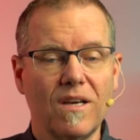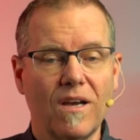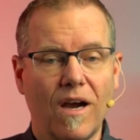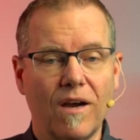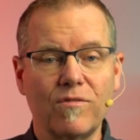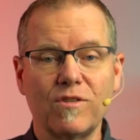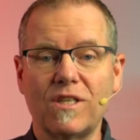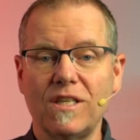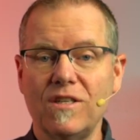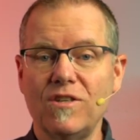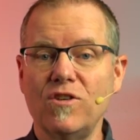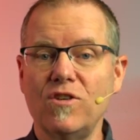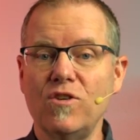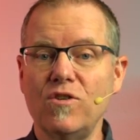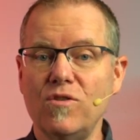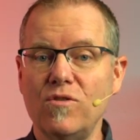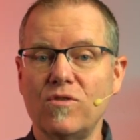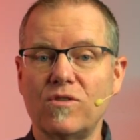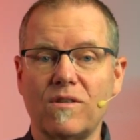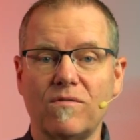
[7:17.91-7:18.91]
Obviously,
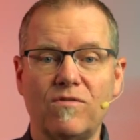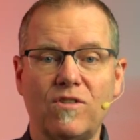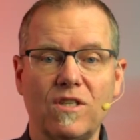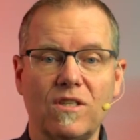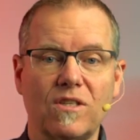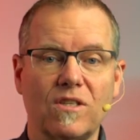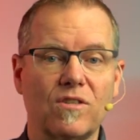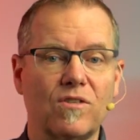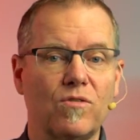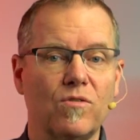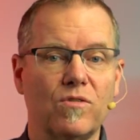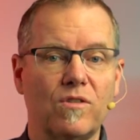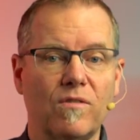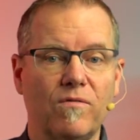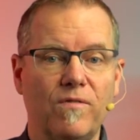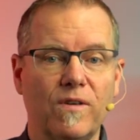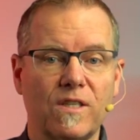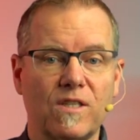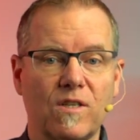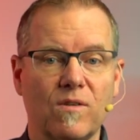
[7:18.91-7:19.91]
news of Jesus'
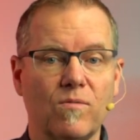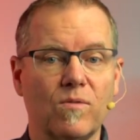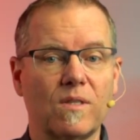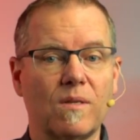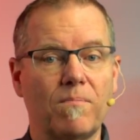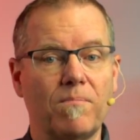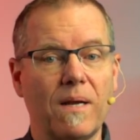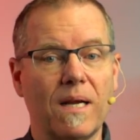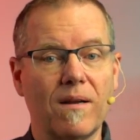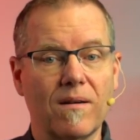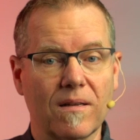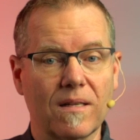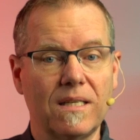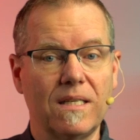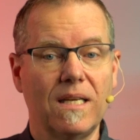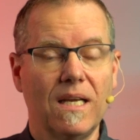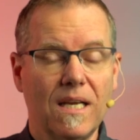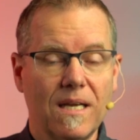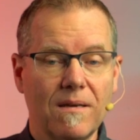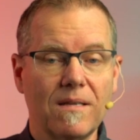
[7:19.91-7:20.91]
crucifixion was
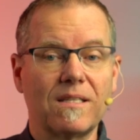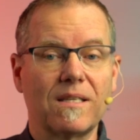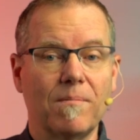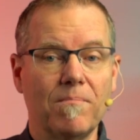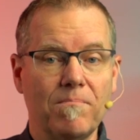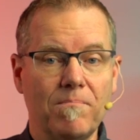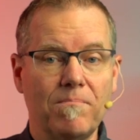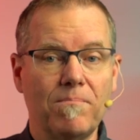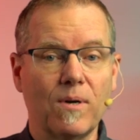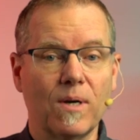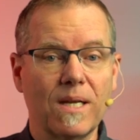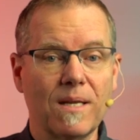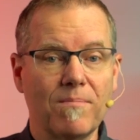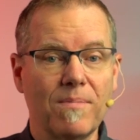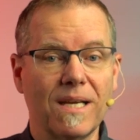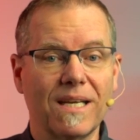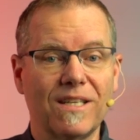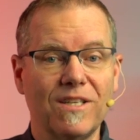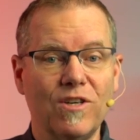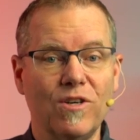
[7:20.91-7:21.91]
apparently some pretty
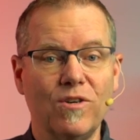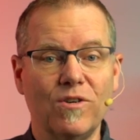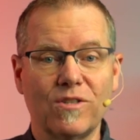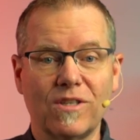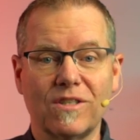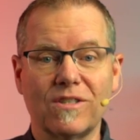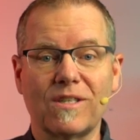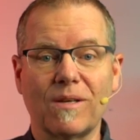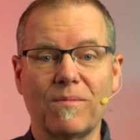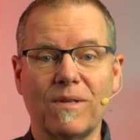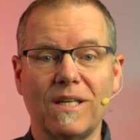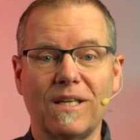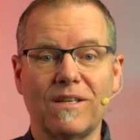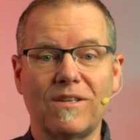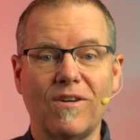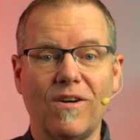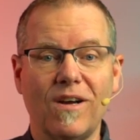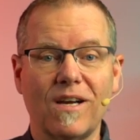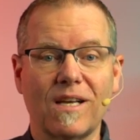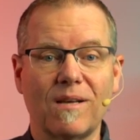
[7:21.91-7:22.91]
big news and something to
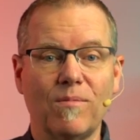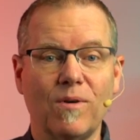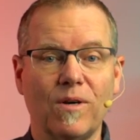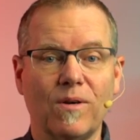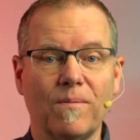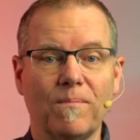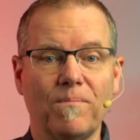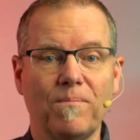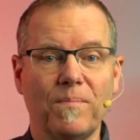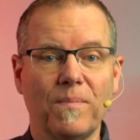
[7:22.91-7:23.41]
talk about.